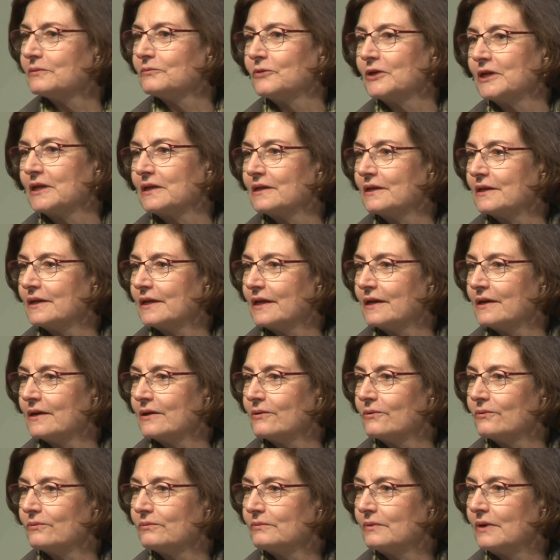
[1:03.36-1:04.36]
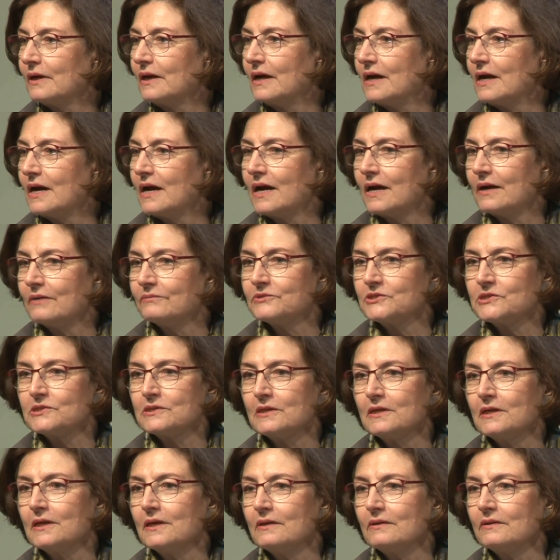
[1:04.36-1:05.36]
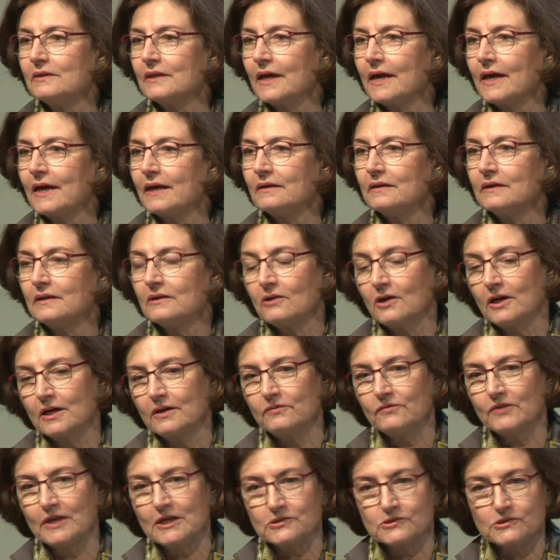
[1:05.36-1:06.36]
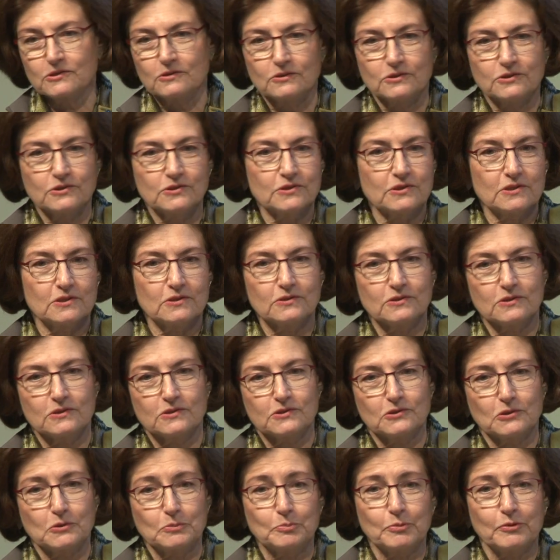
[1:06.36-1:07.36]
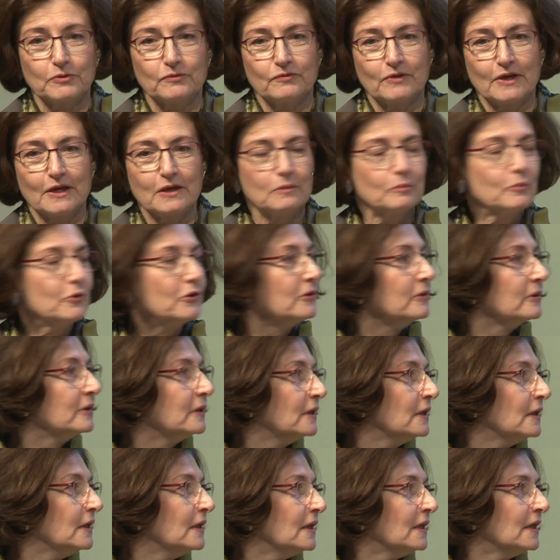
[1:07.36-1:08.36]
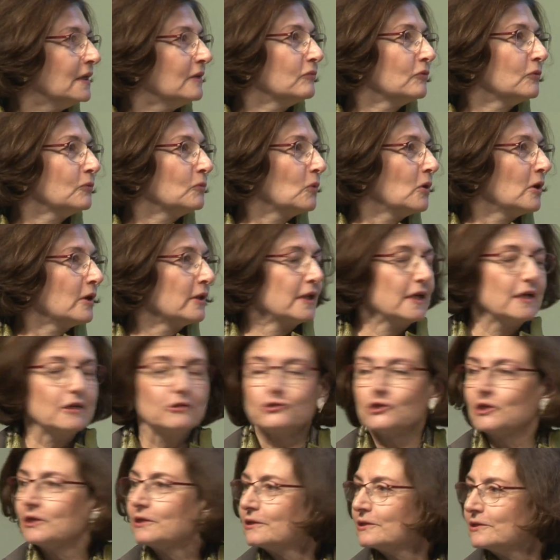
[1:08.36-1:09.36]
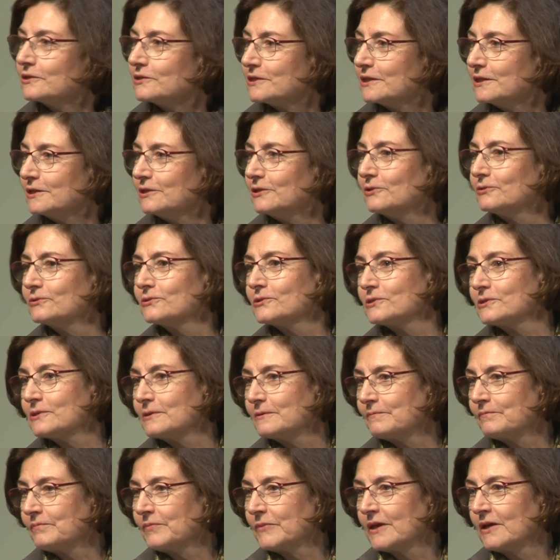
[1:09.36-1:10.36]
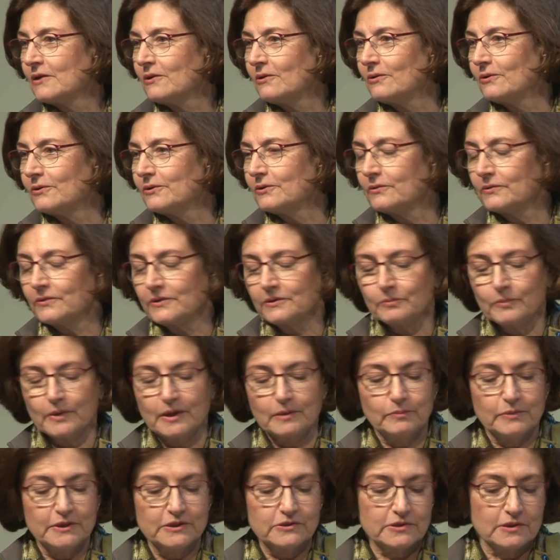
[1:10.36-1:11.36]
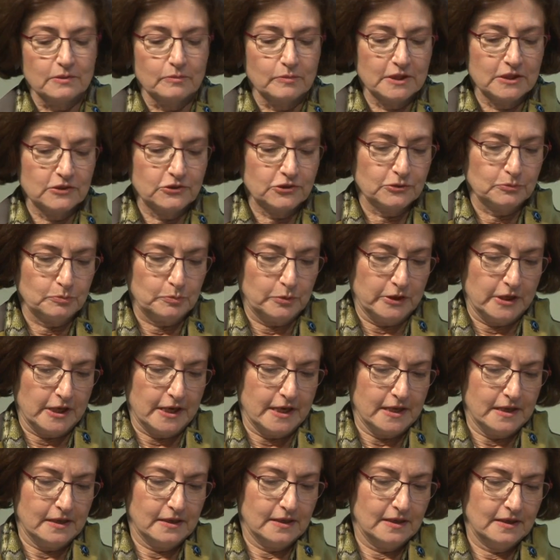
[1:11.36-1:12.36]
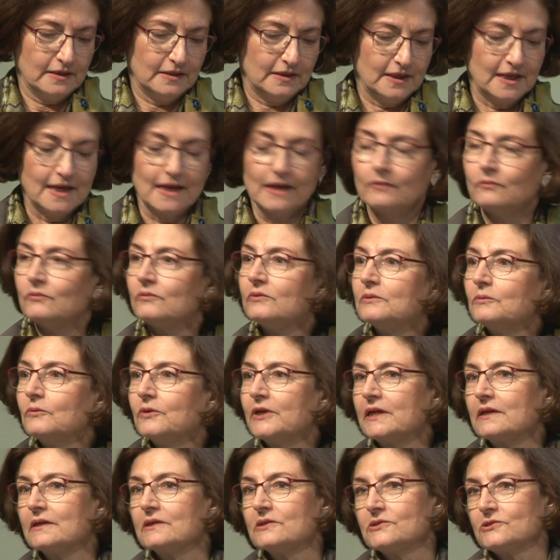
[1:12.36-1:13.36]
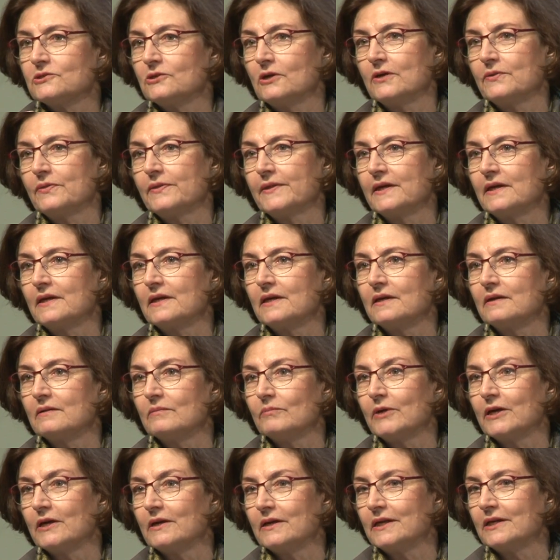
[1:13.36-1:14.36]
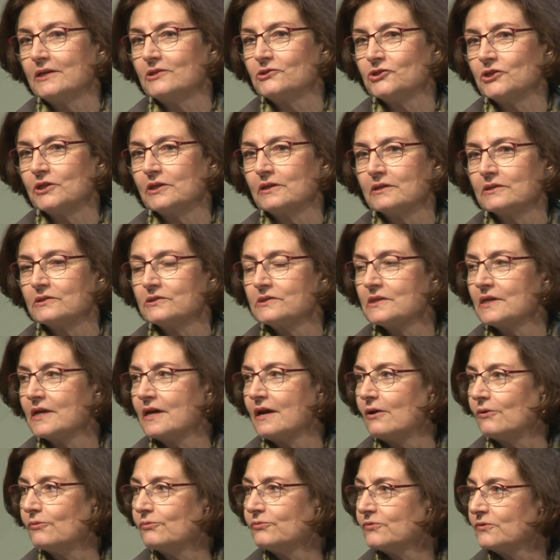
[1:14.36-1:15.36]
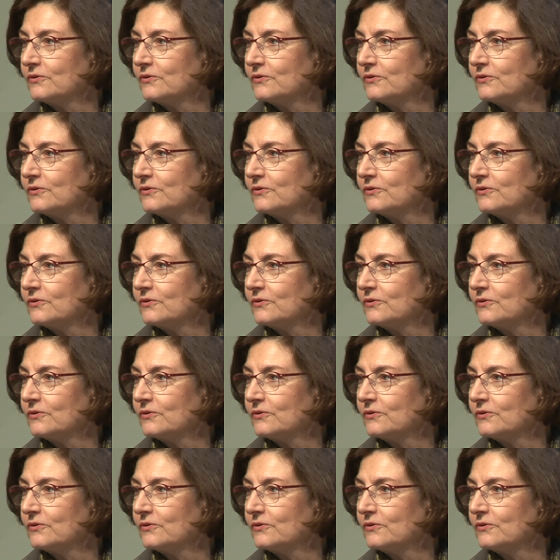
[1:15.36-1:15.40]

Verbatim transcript: we can now uh, see that cardiovascular diseases are preventable even while aging continues, although there may be some interplay. And then we can start thinking about aging itself.